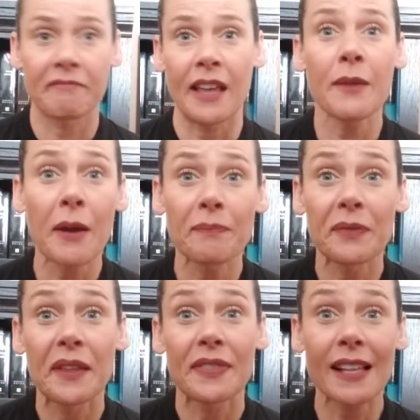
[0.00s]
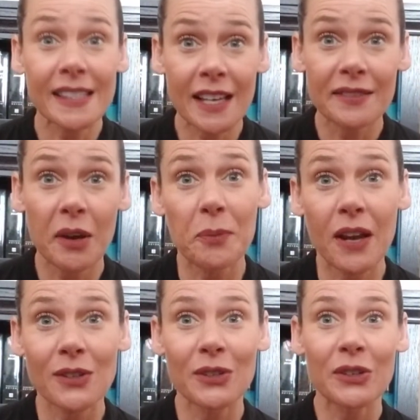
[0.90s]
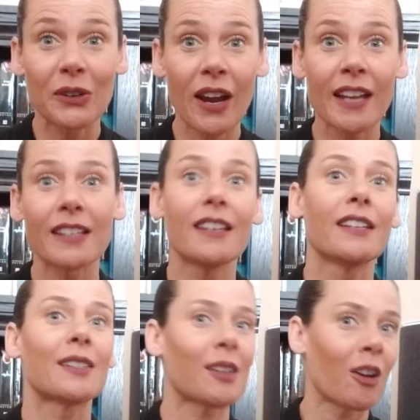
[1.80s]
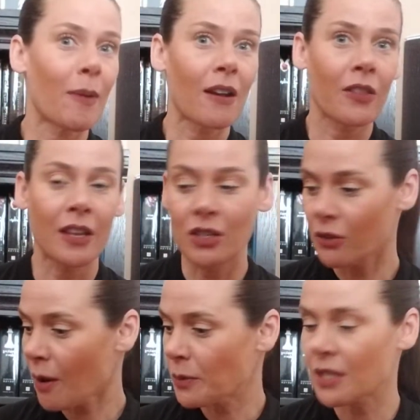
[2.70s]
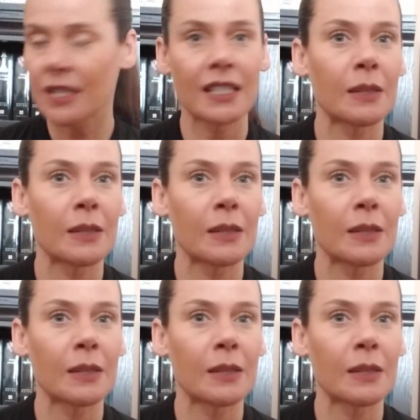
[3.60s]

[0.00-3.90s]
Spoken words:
Anyway, that's it. Hope you guys are doing great. Sorry about all the interruptions,